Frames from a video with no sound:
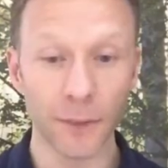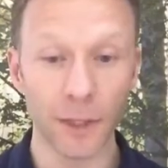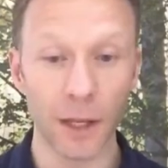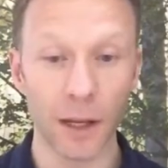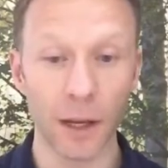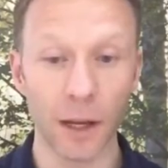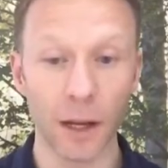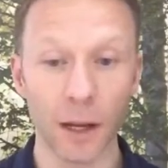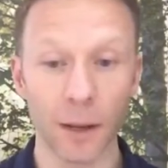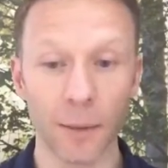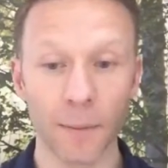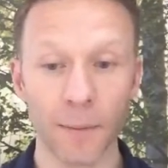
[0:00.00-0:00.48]

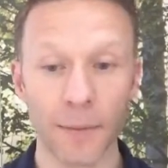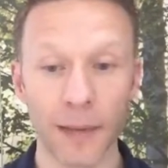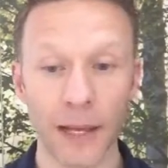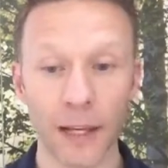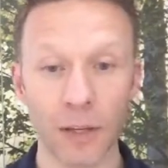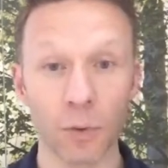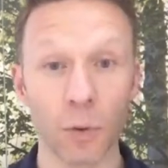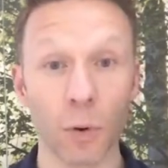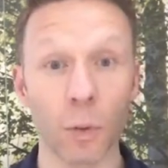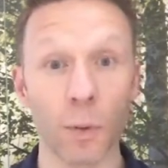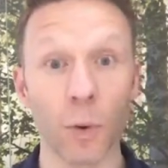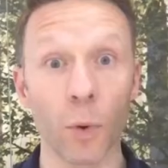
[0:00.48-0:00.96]

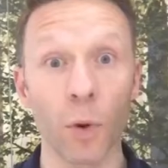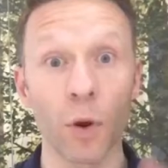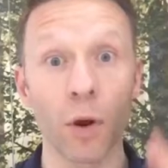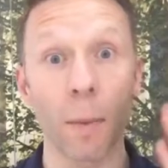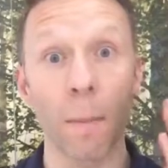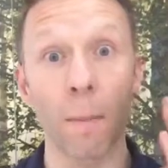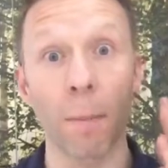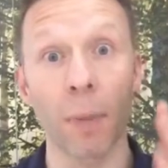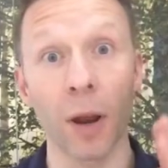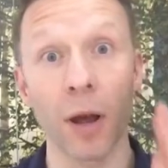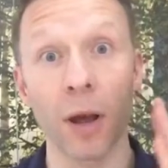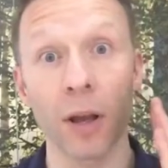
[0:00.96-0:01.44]
That's what we want to
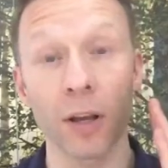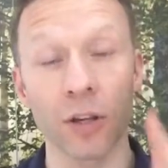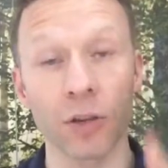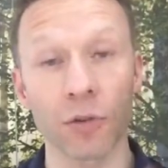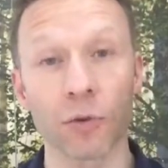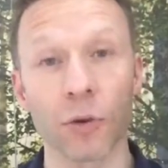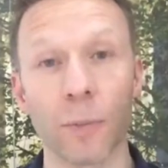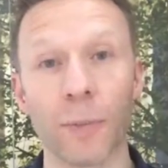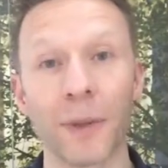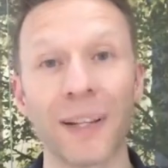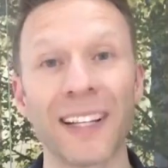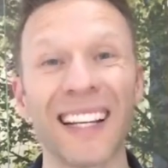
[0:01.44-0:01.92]
blast
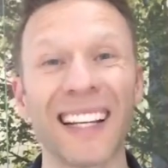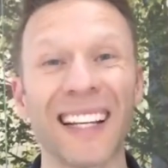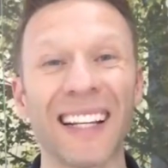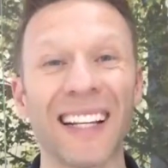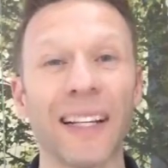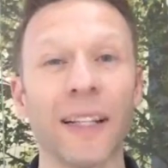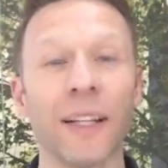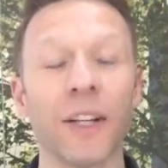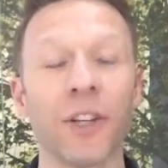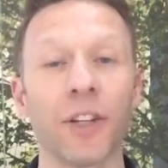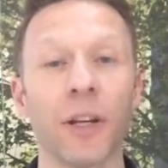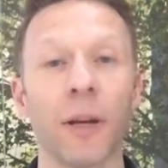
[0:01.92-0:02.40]
through,
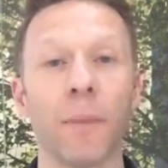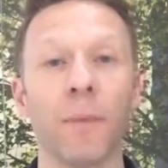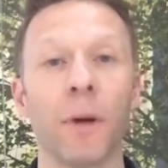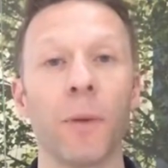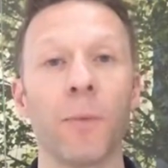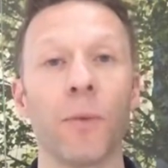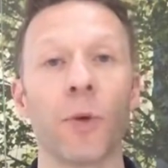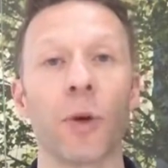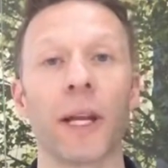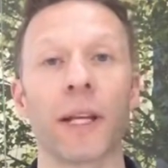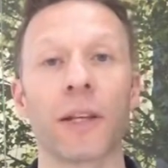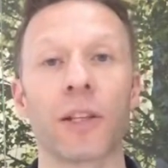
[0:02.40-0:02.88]
particularly in the gym.
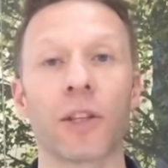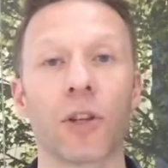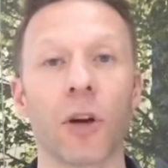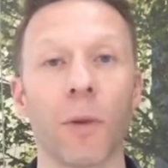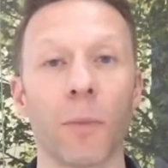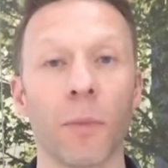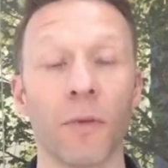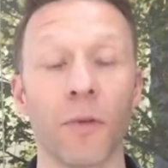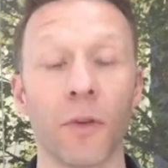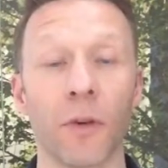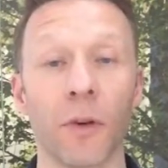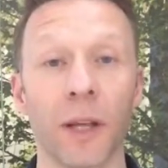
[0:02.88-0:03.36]
People get
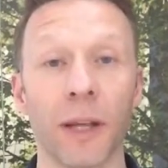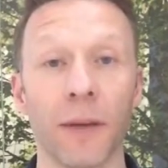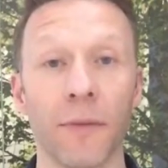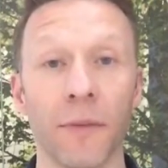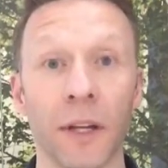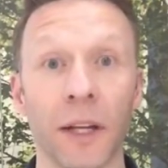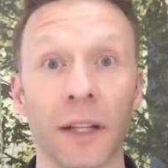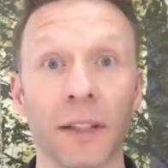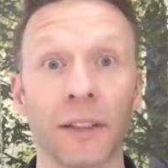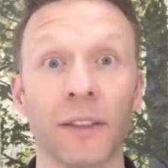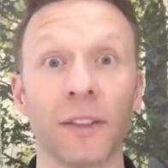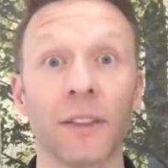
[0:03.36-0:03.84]
stopped before they
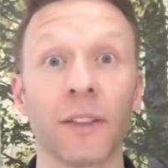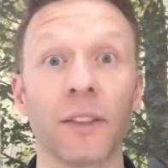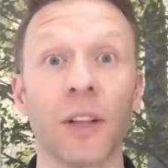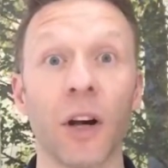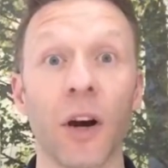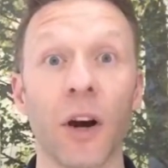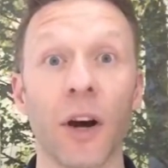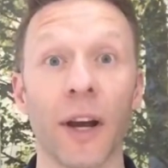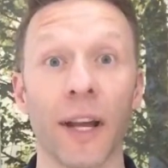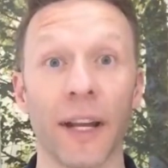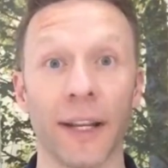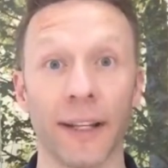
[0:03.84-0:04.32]
even get
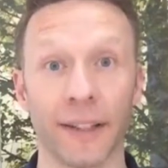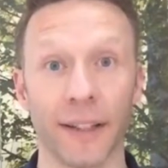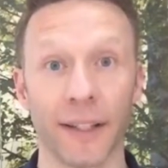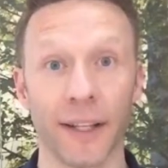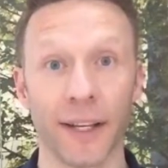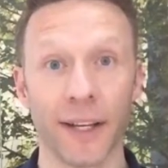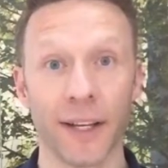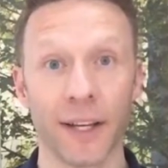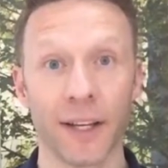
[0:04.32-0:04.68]
started.